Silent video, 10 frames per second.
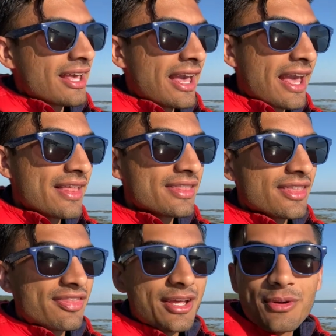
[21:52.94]
And the
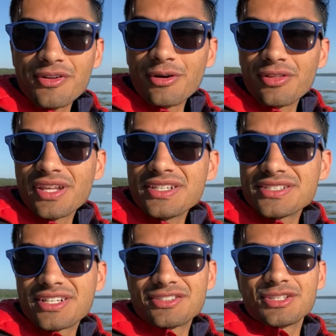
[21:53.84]
thing with all these is
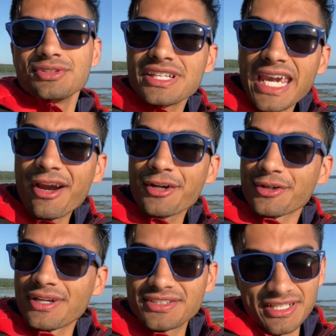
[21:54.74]
there's unique
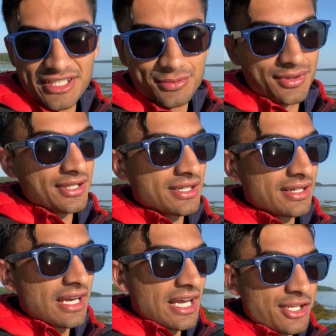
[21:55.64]
characteristics, the
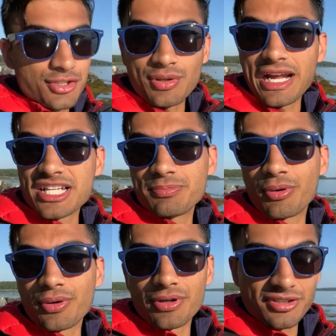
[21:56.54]

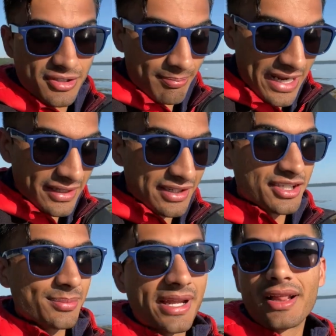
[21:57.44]
transporters and
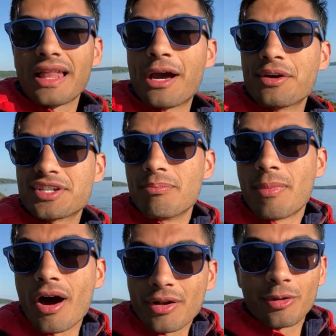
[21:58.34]
mechanism that allow us to
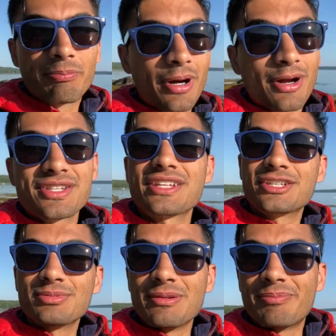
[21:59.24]
model parts of
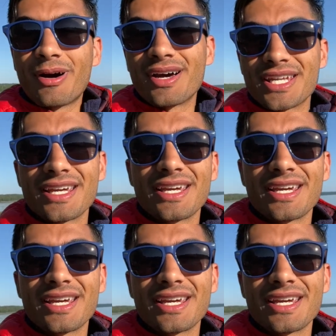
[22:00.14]
human body.